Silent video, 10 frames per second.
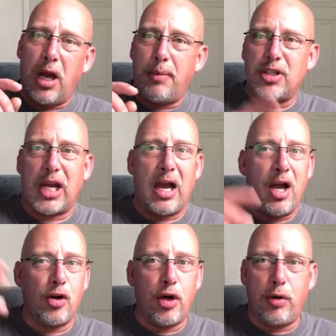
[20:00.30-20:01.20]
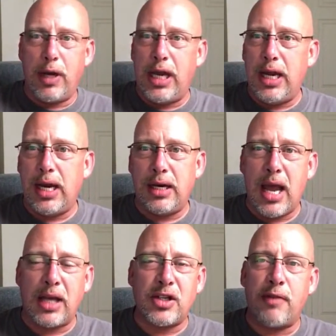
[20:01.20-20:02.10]
Um, it's like a 100 degree heat
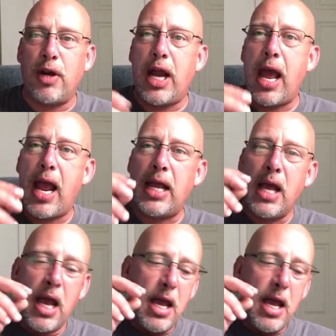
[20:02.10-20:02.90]
index every day.